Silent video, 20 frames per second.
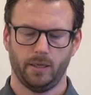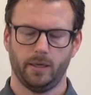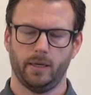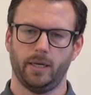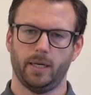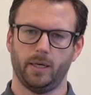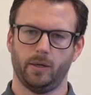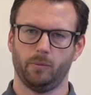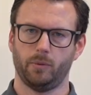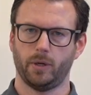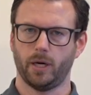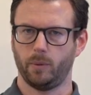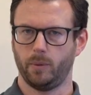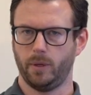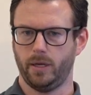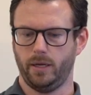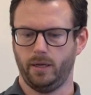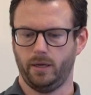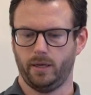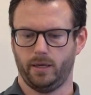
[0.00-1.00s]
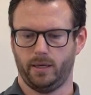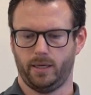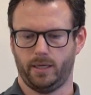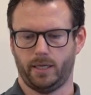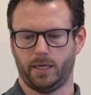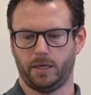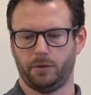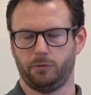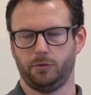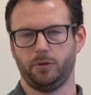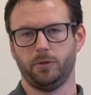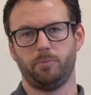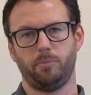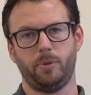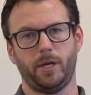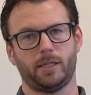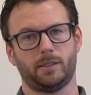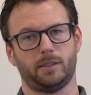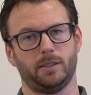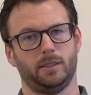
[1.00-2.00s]
where we have
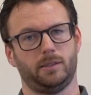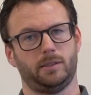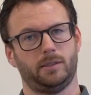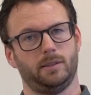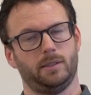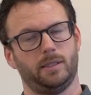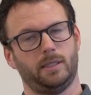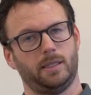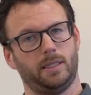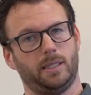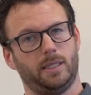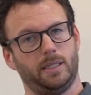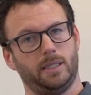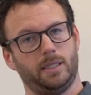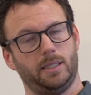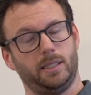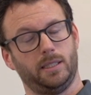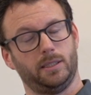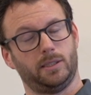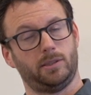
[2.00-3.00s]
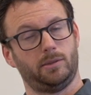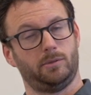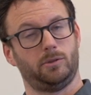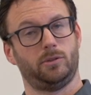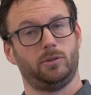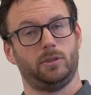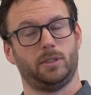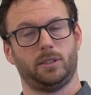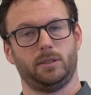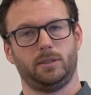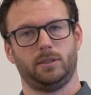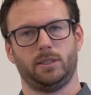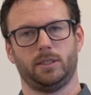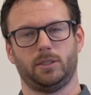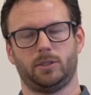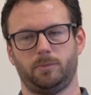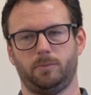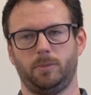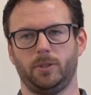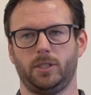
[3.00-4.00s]
depicted a
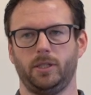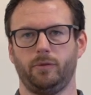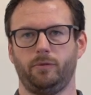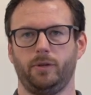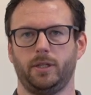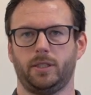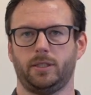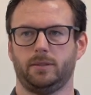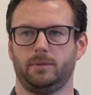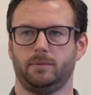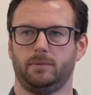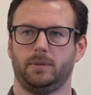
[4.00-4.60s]
specific